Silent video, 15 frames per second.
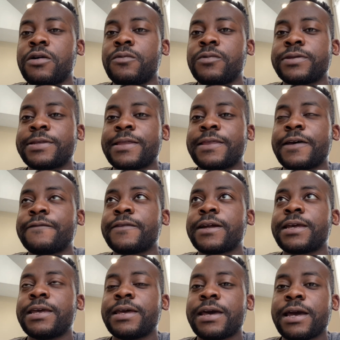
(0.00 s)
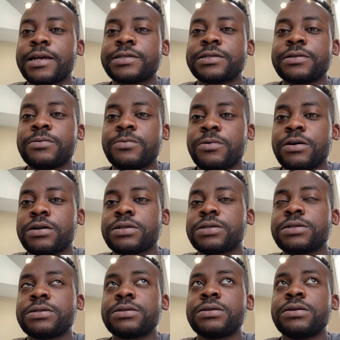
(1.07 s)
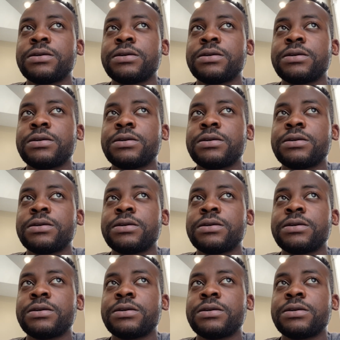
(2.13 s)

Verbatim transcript: with the life that he actually wants,